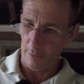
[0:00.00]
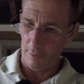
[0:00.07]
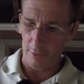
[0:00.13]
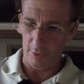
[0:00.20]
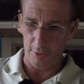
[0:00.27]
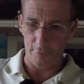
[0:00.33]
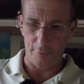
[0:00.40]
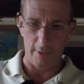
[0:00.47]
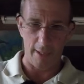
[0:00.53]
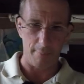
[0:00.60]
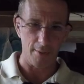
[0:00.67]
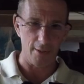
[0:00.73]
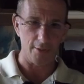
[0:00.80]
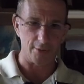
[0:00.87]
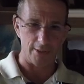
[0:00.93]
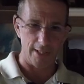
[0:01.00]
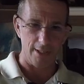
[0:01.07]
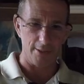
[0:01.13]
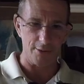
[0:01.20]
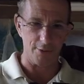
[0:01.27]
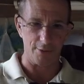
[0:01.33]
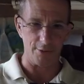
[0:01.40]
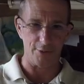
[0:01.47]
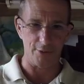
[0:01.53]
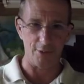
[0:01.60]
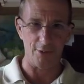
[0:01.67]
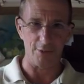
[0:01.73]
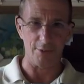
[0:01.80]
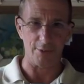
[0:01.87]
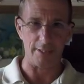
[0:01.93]
which is fabulous. Now you can
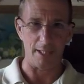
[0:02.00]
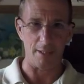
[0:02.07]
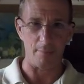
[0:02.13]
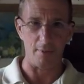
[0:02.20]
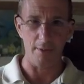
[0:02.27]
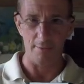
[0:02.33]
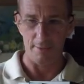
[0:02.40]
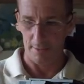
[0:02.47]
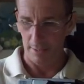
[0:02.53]
turn your camera.